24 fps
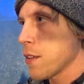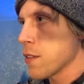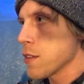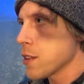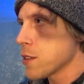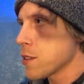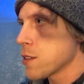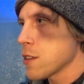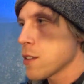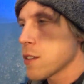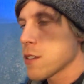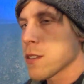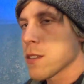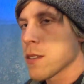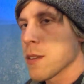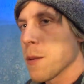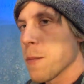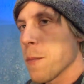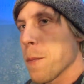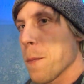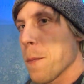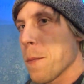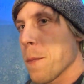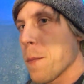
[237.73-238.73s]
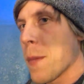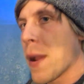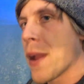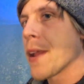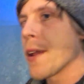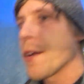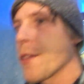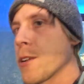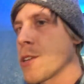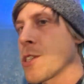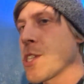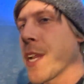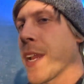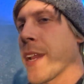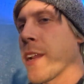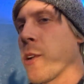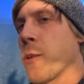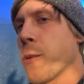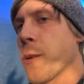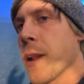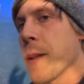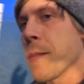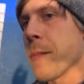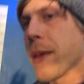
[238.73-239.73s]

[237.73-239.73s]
This is my other channel where I